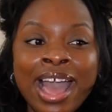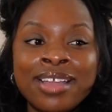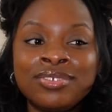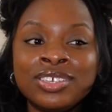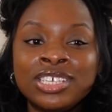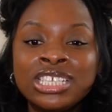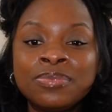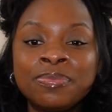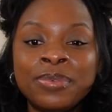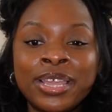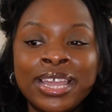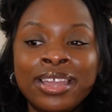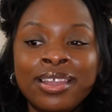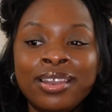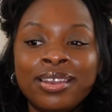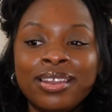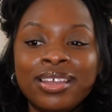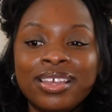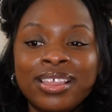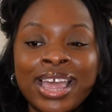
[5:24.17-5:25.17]
I've just
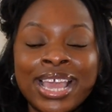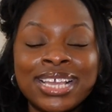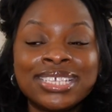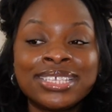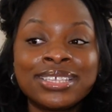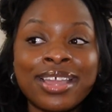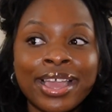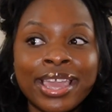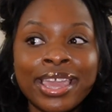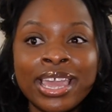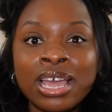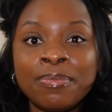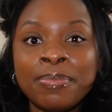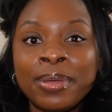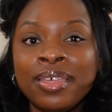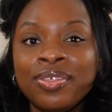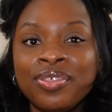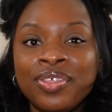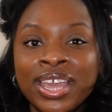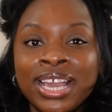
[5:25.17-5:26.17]
been like stocking up
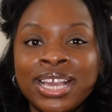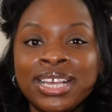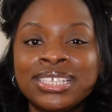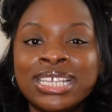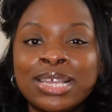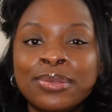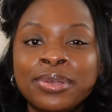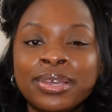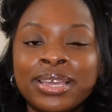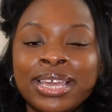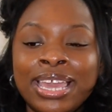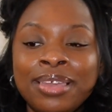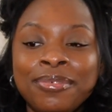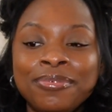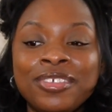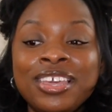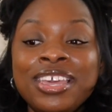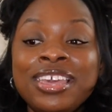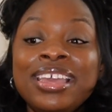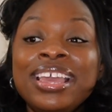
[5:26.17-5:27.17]
on things that will get